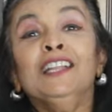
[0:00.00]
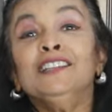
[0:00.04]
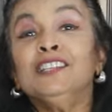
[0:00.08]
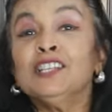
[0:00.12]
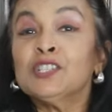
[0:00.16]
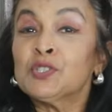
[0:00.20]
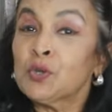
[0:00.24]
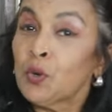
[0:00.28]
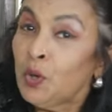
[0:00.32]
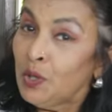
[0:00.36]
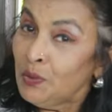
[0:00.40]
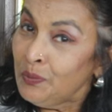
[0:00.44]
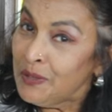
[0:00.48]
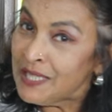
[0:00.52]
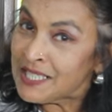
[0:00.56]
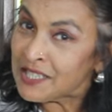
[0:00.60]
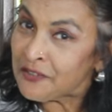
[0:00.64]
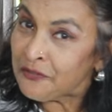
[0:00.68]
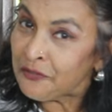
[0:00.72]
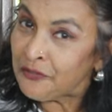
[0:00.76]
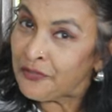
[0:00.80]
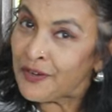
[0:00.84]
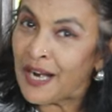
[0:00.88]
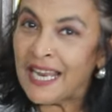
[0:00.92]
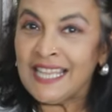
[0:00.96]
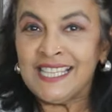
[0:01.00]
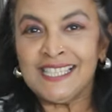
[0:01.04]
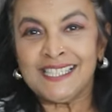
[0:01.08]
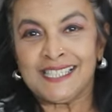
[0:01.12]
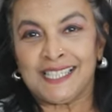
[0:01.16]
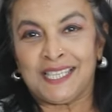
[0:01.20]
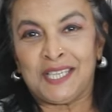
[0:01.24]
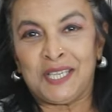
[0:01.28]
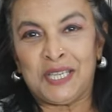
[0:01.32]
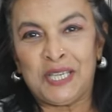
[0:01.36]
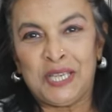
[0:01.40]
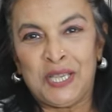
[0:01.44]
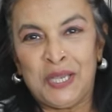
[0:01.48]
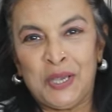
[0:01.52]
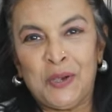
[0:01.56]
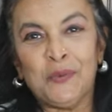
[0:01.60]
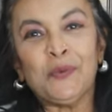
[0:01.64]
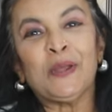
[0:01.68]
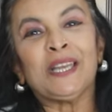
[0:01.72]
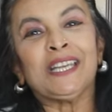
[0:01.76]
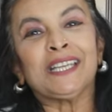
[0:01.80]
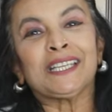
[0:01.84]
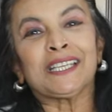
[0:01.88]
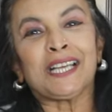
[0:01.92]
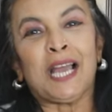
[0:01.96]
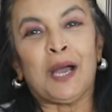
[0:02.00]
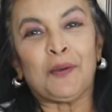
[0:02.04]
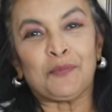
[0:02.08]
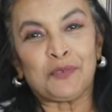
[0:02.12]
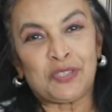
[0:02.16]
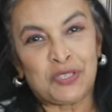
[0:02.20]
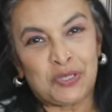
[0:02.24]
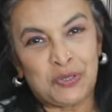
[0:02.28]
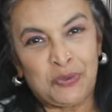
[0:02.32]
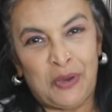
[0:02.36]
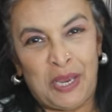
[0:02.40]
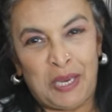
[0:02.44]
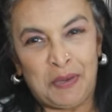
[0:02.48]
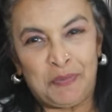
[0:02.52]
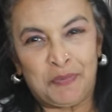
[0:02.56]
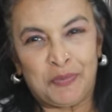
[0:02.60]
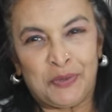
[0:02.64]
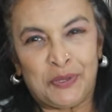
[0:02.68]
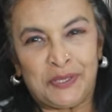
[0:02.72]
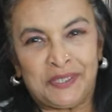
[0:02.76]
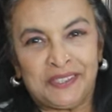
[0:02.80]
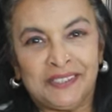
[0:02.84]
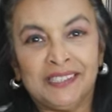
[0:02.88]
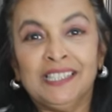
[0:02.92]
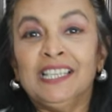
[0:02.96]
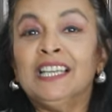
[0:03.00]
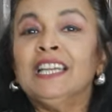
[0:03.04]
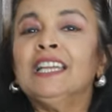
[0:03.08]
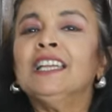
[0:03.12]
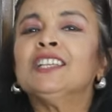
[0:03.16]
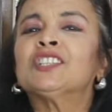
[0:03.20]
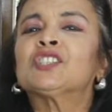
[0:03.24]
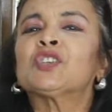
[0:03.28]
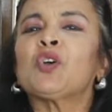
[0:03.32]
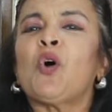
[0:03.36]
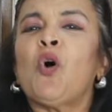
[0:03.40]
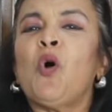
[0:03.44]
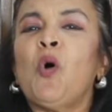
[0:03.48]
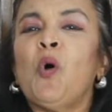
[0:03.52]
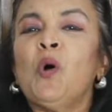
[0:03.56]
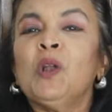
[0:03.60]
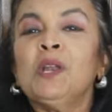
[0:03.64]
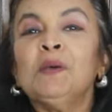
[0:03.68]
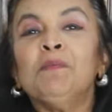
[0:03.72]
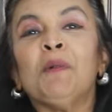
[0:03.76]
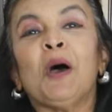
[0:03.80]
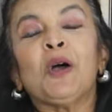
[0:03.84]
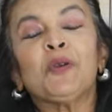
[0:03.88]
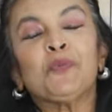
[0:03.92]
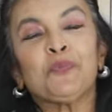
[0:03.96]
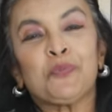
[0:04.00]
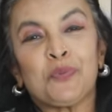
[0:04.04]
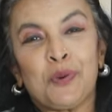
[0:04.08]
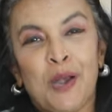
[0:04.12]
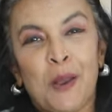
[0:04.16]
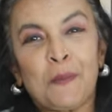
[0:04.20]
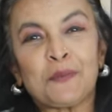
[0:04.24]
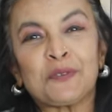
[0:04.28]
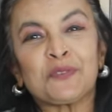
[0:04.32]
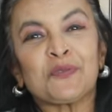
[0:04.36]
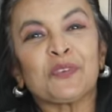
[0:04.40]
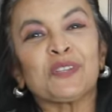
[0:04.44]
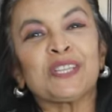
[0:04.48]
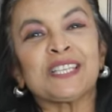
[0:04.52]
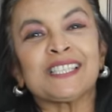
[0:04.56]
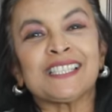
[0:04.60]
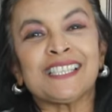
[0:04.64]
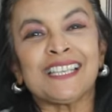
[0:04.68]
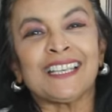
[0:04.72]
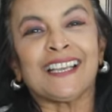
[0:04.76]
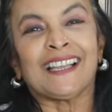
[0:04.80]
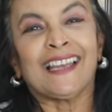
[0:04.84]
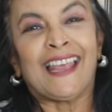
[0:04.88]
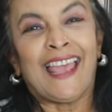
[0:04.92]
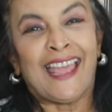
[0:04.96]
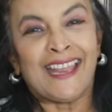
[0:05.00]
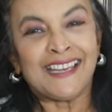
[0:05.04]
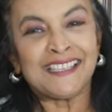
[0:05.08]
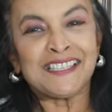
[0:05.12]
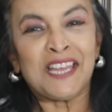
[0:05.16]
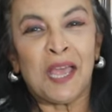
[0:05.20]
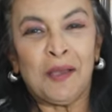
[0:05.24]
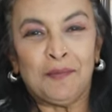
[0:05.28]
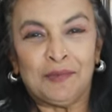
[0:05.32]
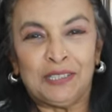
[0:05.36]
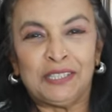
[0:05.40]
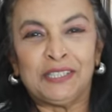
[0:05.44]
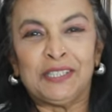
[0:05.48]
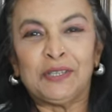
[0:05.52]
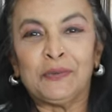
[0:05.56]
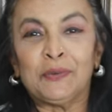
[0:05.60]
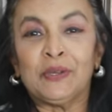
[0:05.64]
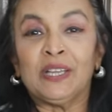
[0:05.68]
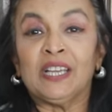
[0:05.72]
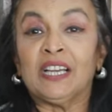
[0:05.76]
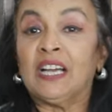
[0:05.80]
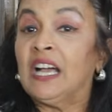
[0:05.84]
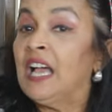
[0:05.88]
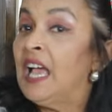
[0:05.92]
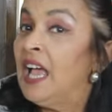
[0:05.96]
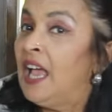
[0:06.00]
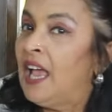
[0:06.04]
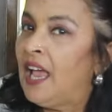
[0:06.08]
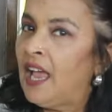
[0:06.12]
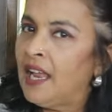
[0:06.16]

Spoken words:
There's always a frenzy when it comes to April. It's all about preps for the Sinhala and Tamil New Year.